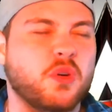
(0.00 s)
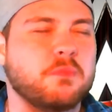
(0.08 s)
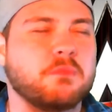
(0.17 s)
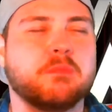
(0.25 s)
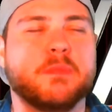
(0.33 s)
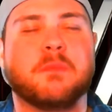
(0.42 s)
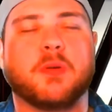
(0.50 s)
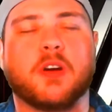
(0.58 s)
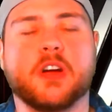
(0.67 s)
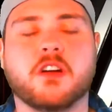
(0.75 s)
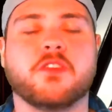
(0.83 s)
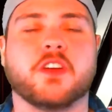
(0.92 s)
would be
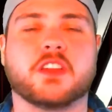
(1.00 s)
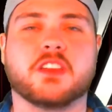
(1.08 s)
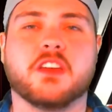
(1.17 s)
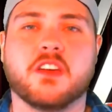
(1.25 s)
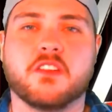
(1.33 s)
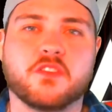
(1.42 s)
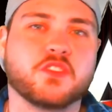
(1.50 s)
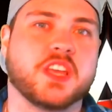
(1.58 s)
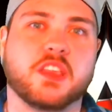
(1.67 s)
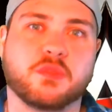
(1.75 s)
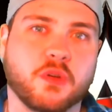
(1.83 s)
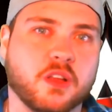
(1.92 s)
perfect for
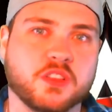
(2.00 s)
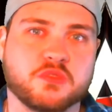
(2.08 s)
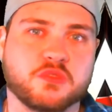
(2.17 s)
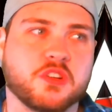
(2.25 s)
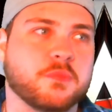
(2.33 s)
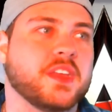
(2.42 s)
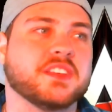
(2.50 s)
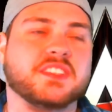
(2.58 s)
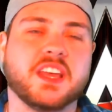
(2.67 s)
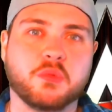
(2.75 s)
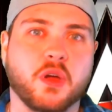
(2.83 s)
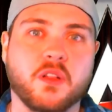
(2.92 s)
Seth Rollins' return, because
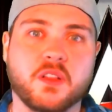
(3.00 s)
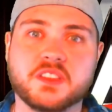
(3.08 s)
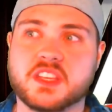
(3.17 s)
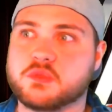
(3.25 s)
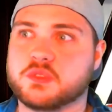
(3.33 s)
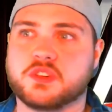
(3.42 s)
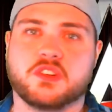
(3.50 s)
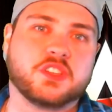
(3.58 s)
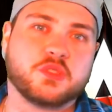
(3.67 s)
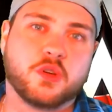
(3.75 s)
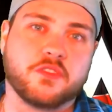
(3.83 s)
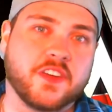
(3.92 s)
Seth Rollins is
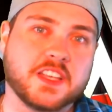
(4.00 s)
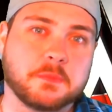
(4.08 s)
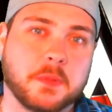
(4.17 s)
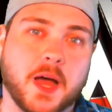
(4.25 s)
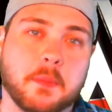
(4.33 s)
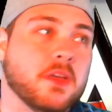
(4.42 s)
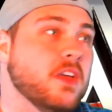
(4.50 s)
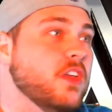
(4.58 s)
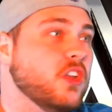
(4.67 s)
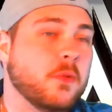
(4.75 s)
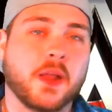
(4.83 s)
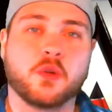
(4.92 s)
returning to a face pop
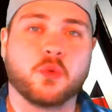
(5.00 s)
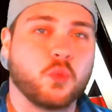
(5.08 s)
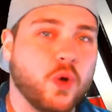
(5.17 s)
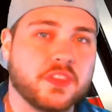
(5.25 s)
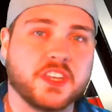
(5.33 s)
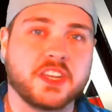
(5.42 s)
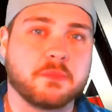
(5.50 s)
no matter what the